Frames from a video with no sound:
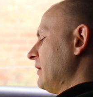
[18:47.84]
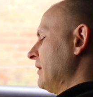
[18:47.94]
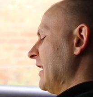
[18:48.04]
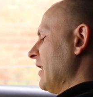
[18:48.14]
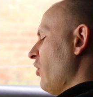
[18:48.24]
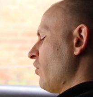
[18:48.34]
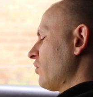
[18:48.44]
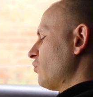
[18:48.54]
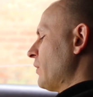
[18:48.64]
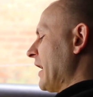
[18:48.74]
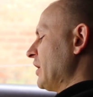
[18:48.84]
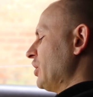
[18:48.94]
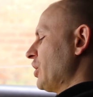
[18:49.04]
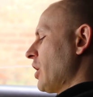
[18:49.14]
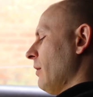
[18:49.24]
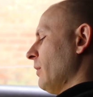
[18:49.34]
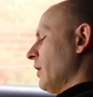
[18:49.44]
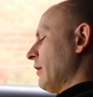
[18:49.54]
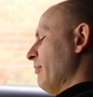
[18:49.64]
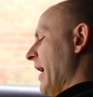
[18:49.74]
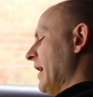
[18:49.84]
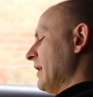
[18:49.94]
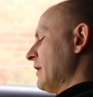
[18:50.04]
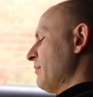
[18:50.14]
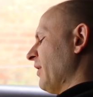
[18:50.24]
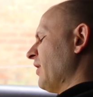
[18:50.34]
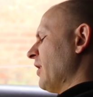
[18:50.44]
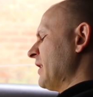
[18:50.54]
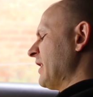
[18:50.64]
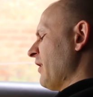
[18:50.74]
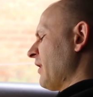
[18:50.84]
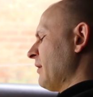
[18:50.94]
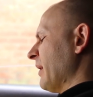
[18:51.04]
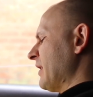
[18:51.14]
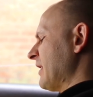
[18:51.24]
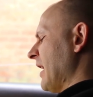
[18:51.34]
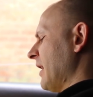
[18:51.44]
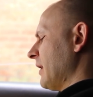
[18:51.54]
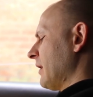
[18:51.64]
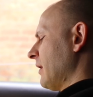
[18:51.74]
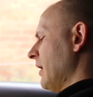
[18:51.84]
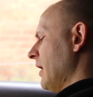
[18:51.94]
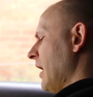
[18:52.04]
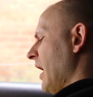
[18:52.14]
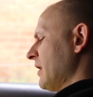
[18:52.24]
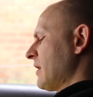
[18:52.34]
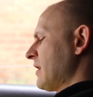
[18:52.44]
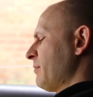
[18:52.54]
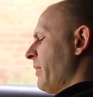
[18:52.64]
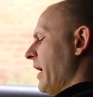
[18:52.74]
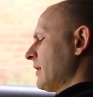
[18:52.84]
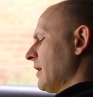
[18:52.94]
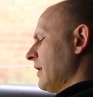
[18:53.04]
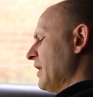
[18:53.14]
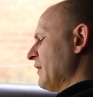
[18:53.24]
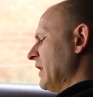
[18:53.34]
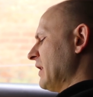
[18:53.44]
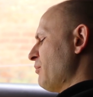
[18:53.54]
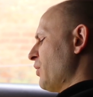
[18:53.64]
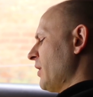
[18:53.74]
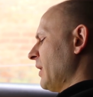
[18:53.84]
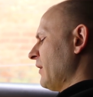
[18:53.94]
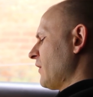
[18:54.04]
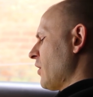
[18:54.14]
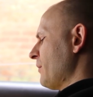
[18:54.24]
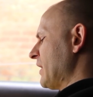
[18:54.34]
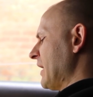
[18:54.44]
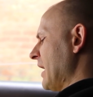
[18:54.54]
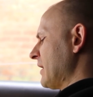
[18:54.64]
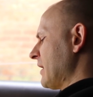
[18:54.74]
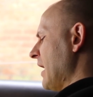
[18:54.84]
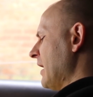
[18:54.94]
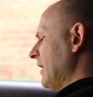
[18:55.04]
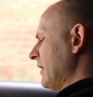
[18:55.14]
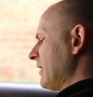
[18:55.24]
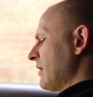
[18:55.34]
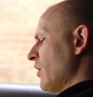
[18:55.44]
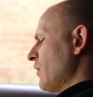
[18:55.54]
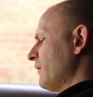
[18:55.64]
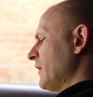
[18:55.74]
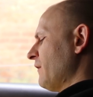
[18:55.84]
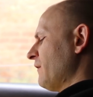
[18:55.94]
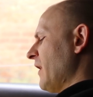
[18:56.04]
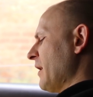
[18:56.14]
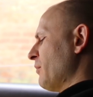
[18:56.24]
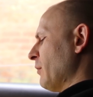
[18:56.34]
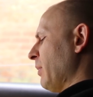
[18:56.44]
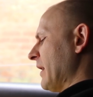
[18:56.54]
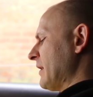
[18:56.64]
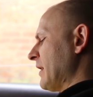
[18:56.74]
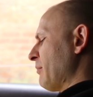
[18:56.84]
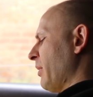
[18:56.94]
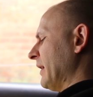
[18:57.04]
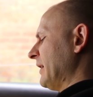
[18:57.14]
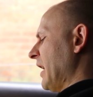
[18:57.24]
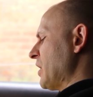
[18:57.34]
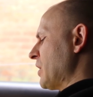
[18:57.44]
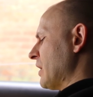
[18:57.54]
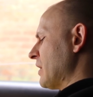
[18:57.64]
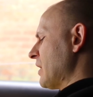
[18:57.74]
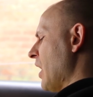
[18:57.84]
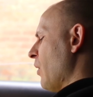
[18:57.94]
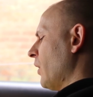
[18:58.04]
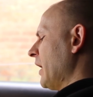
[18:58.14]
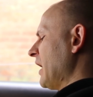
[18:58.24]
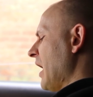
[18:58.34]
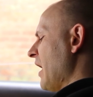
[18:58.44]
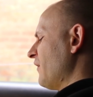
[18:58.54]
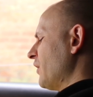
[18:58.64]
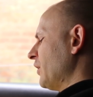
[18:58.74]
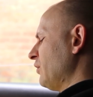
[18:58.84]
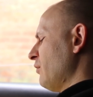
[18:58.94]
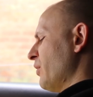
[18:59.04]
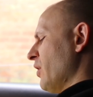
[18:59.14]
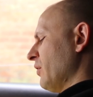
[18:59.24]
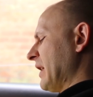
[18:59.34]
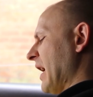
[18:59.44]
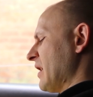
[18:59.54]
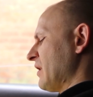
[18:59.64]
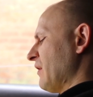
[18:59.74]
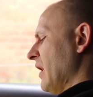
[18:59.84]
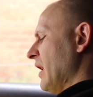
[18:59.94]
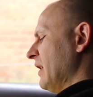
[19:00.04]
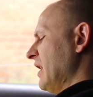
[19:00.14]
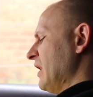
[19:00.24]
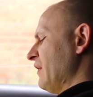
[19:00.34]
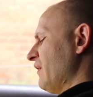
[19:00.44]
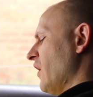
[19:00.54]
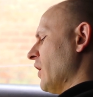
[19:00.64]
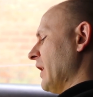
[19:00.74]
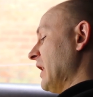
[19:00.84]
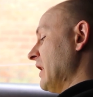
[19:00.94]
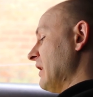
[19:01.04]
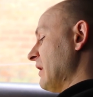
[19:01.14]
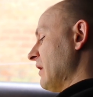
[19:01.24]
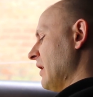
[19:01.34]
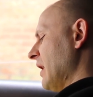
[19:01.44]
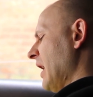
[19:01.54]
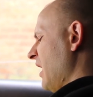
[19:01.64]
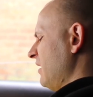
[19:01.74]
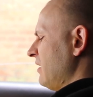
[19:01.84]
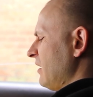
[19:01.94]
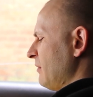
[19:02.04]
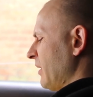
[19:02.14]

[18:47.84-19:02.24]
the long-range comlog bands, but there is nothing but static. I suspect that even in the primitive comsats that served the fiberplastic plantations were ever to broadcast this far east, anything